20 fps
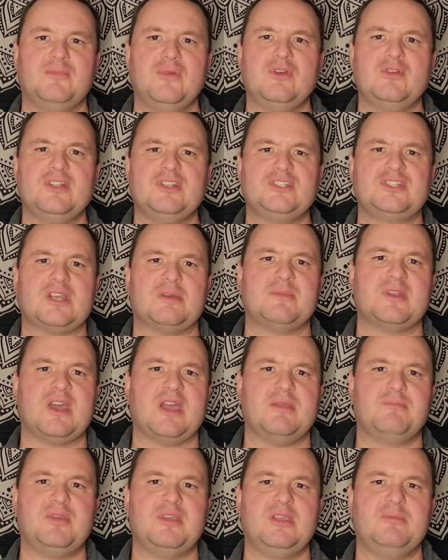Moon and
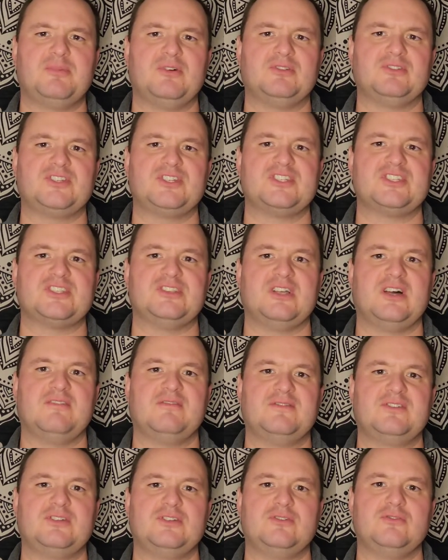Gemini people just
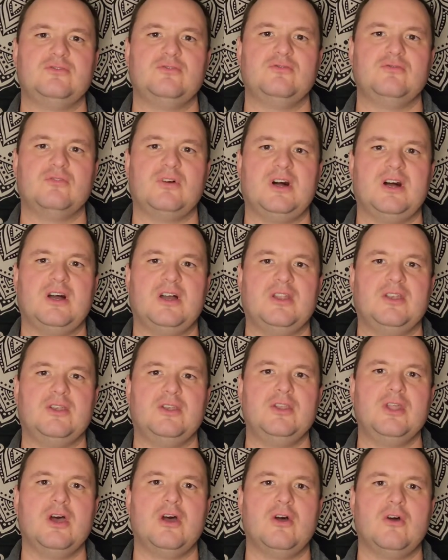love
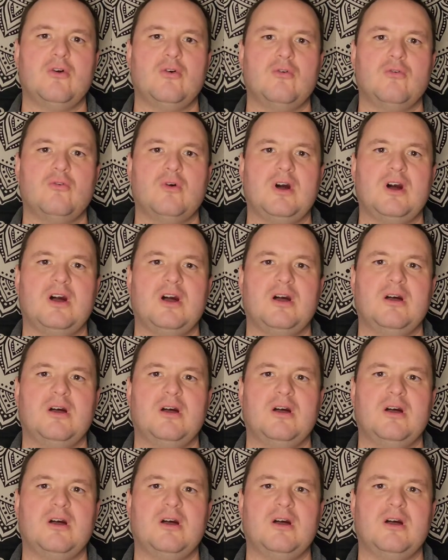to know.